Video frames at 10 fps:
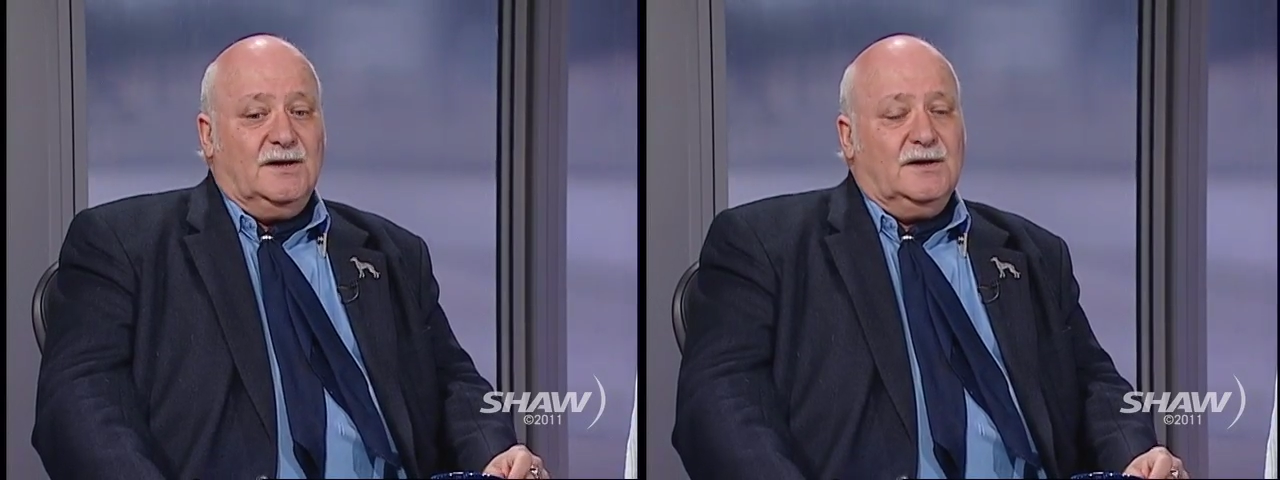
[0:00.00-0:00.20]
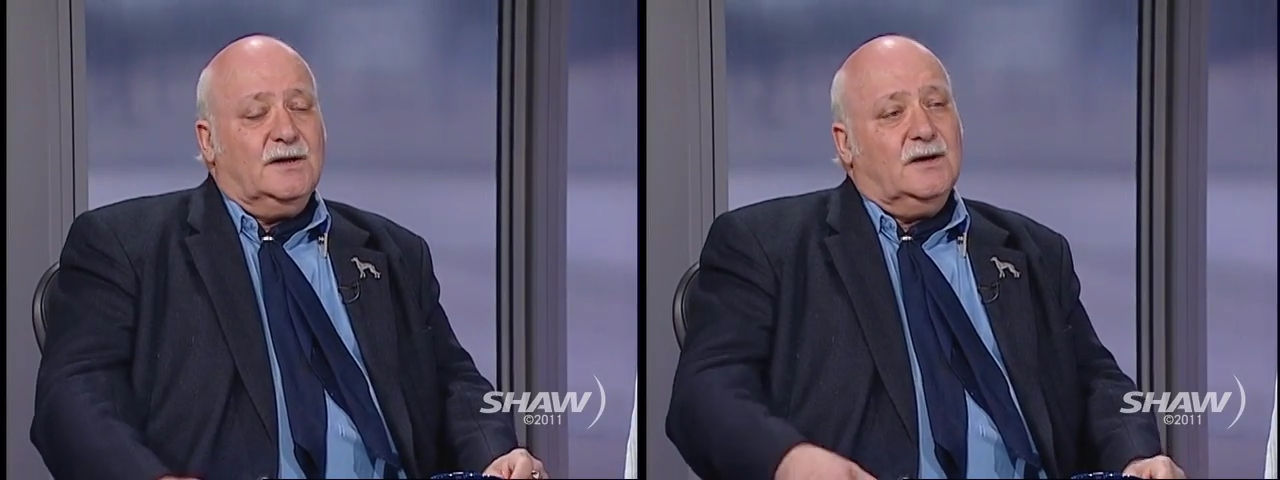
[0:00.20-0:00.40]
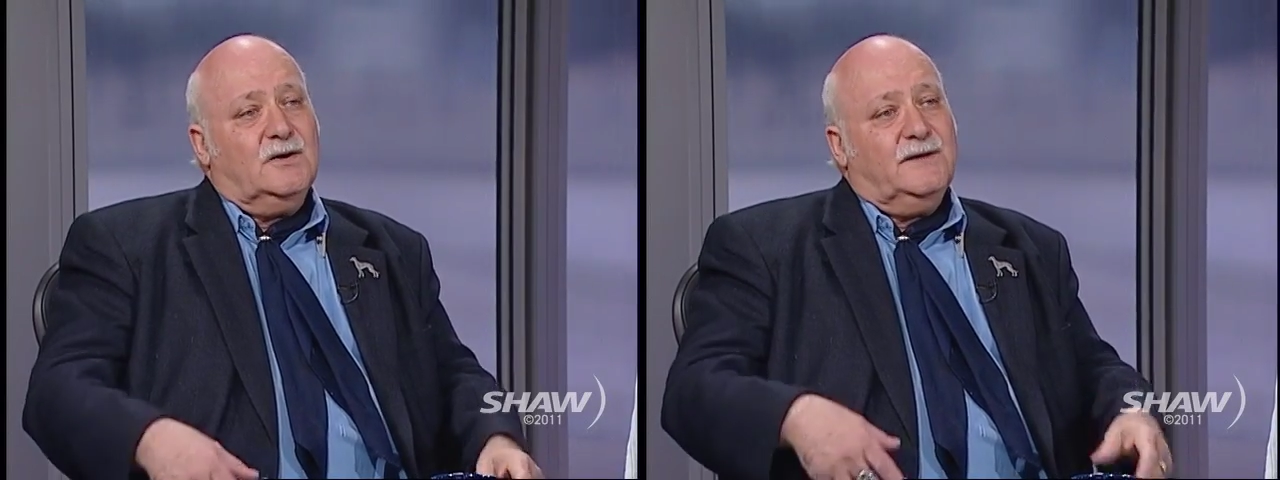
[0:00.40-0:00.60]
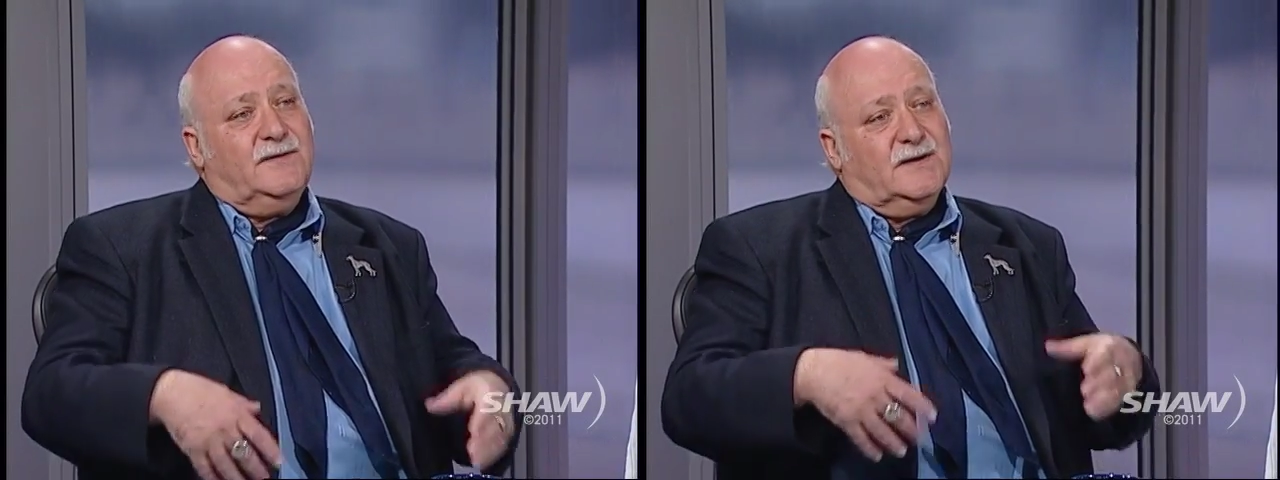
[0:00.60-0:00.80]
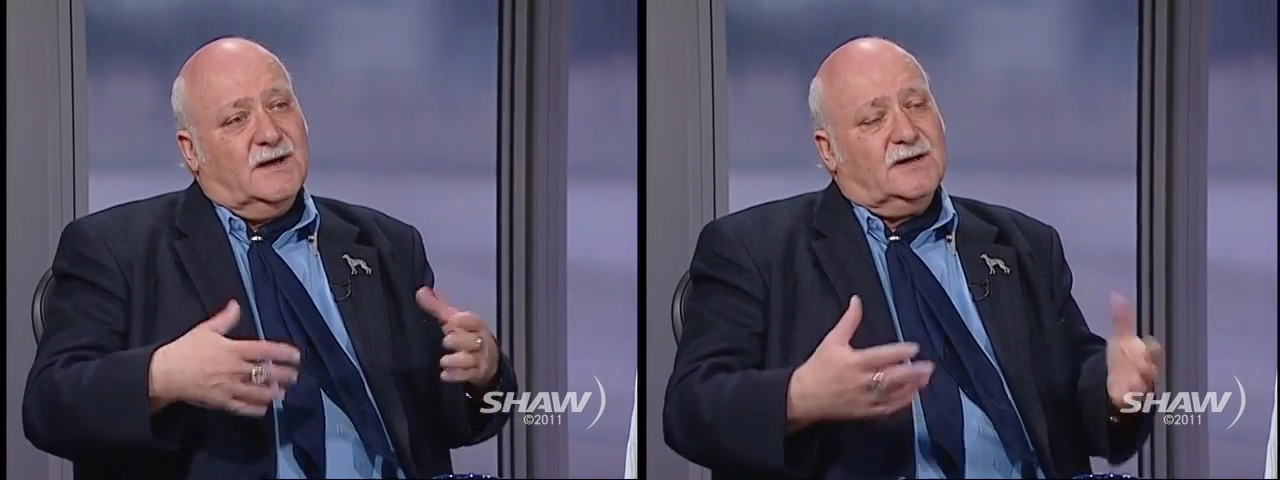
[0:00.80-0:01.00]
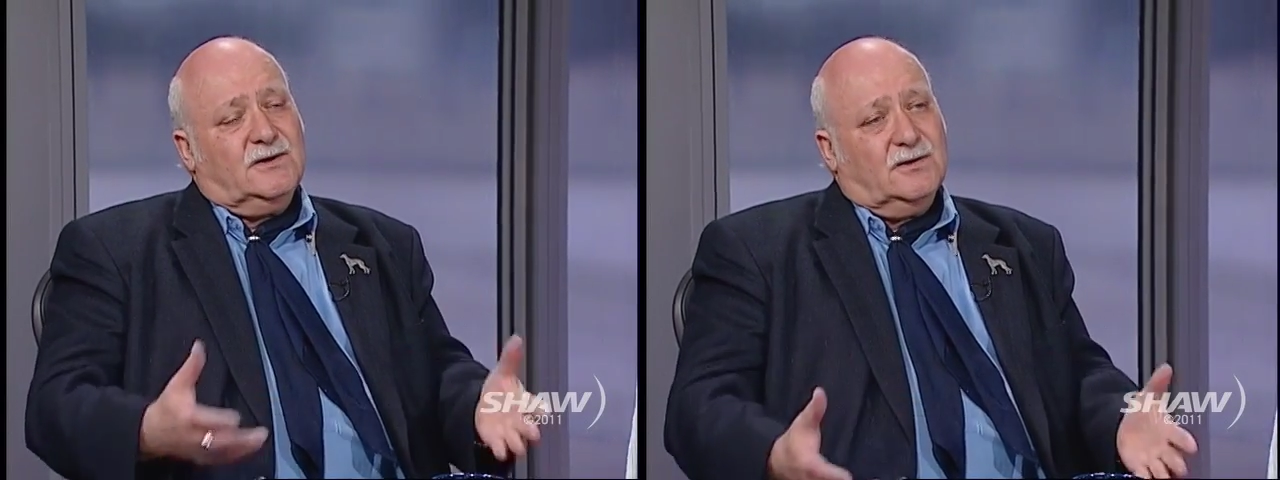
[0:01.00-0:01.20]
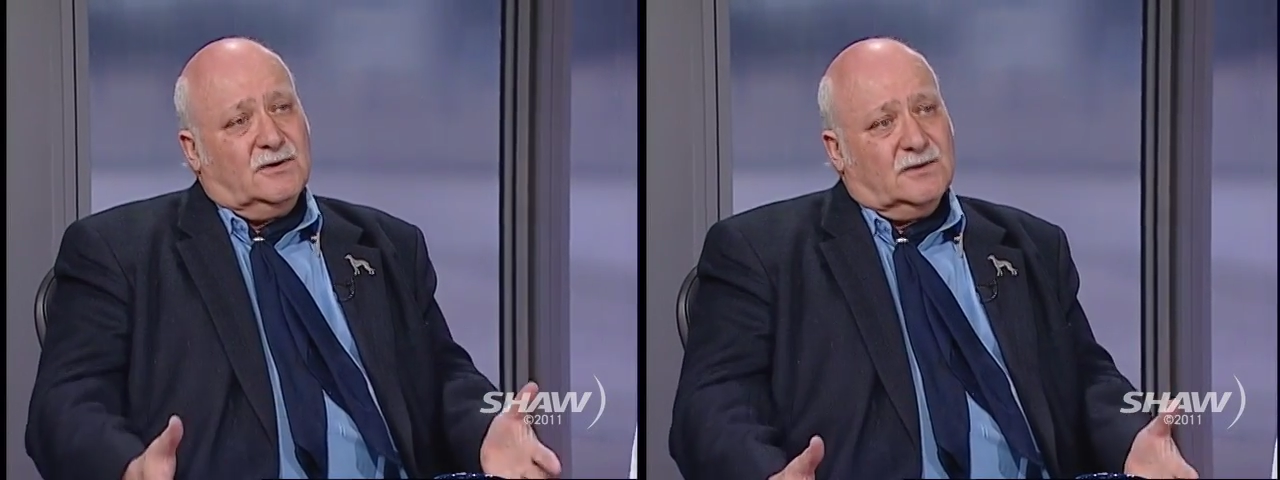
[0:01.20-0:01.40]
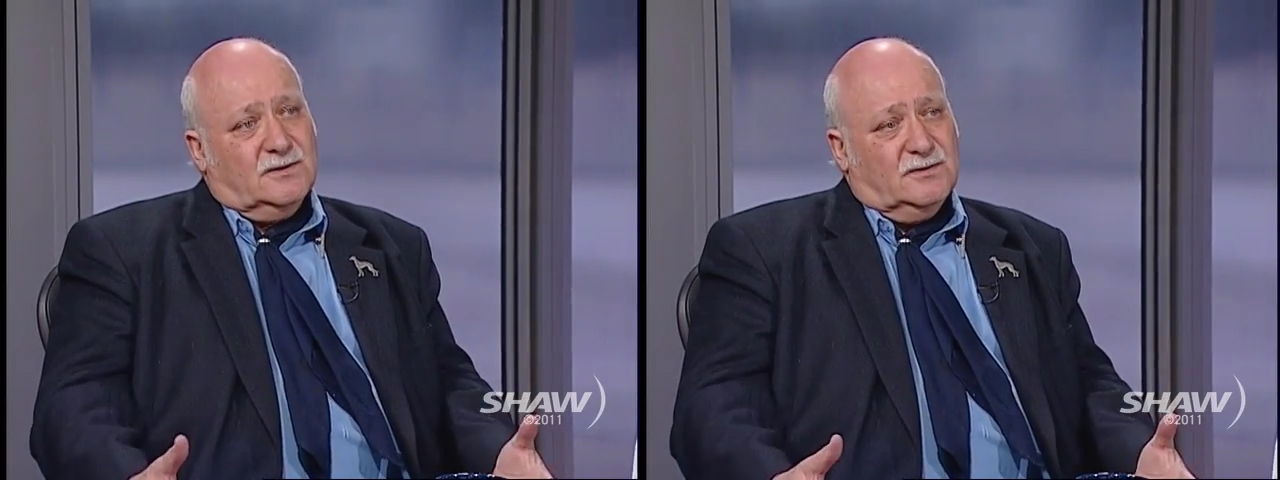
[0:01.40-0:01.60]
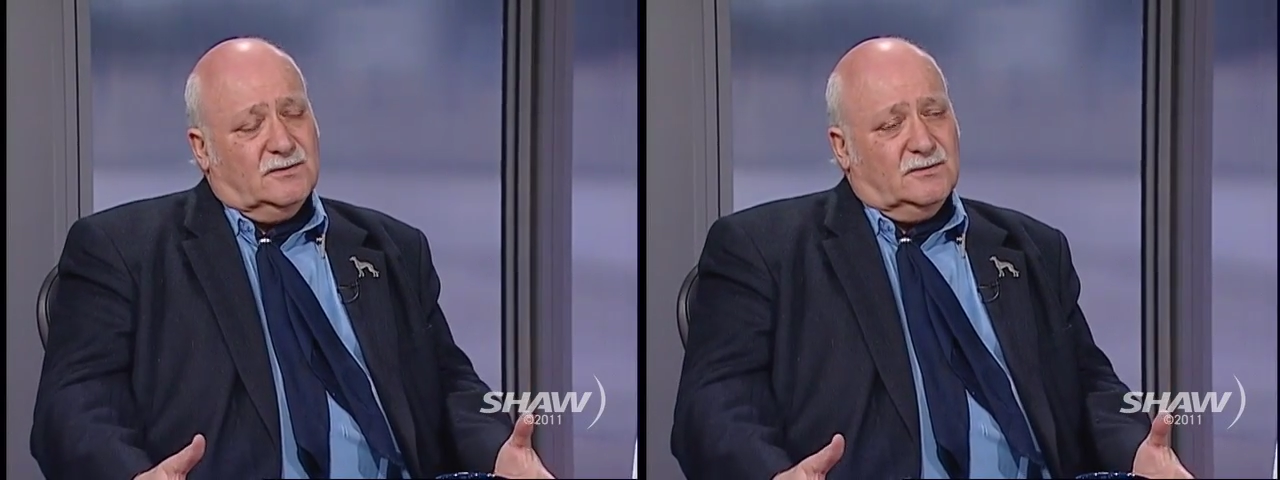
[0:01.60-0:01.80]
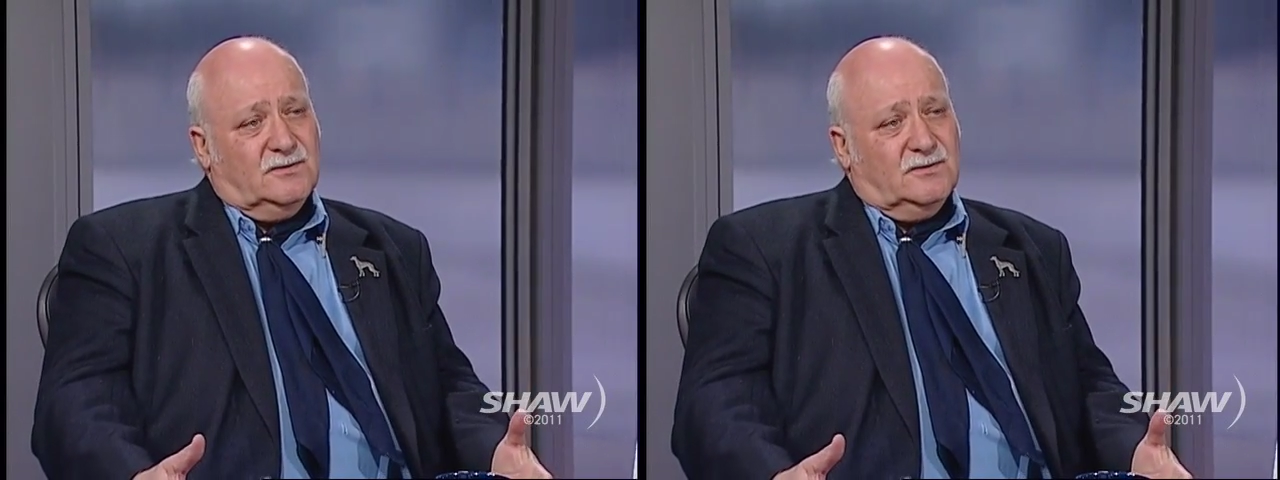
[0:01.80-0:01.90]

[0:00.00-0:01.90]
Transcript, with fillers: you know, if you got a dog who,